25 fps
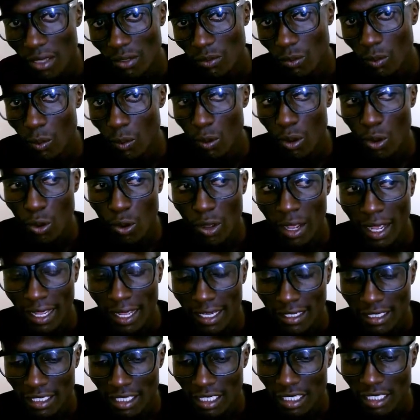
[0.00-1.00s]
we'll look at
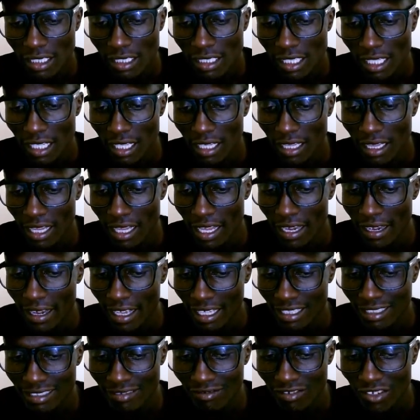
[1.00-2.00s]
it in the next
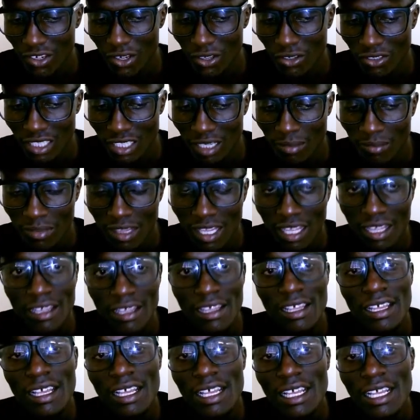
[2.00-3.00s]
video or something.
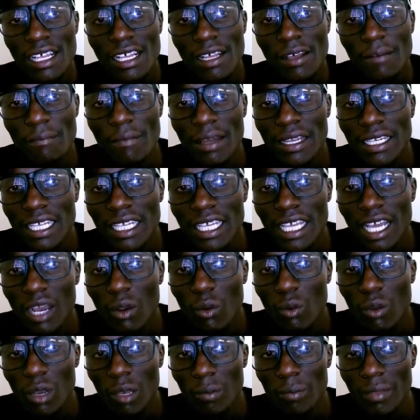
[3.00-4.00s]
But here
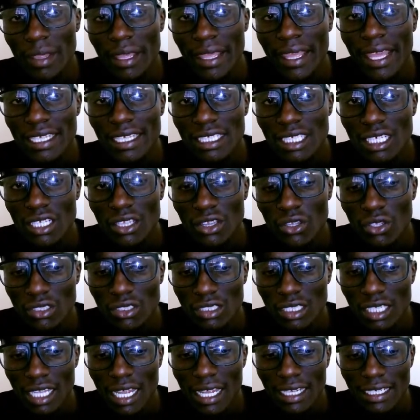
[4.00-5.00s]
we'll be getting those
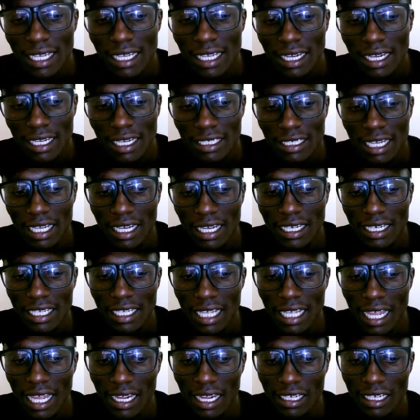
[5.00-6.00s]
data, returning
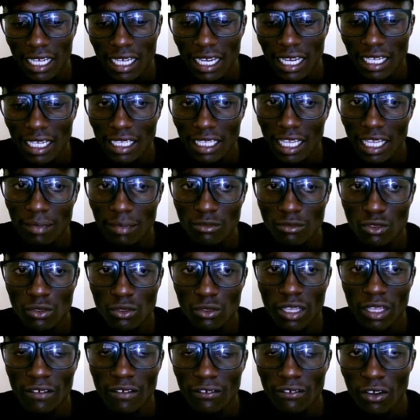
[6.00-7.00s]
them to the
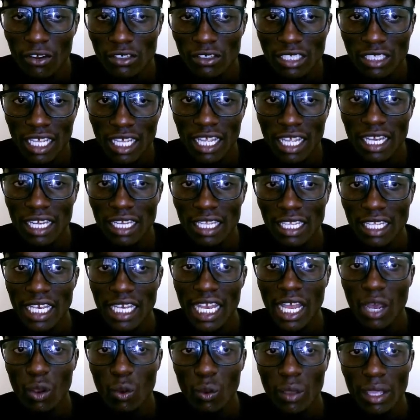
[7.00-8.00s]
front end in a
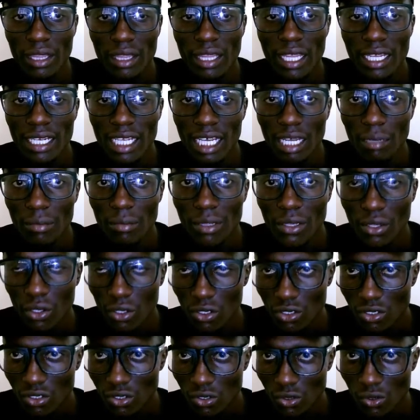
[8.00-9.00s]
way that can be
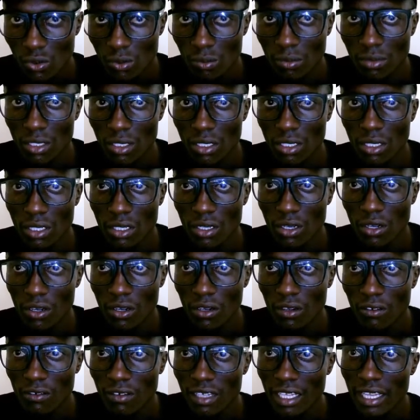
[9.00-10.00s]
consumed
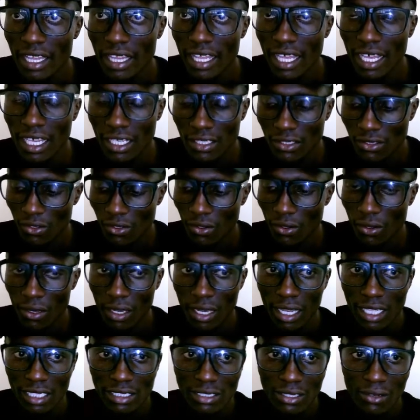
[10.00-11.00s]
over there. So
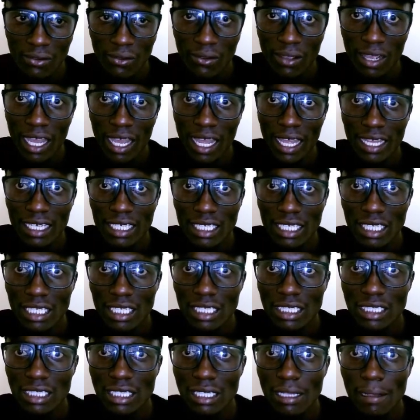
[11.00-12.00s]
let's look at it.
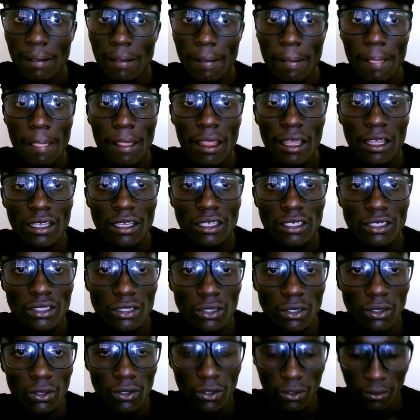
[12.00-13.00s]

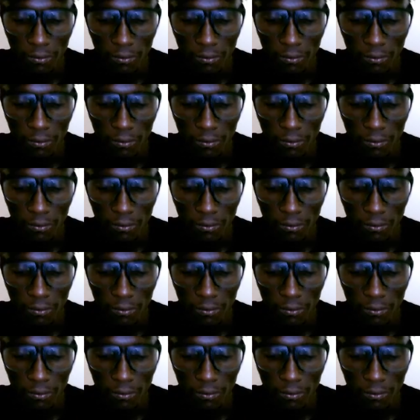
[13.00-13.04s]
So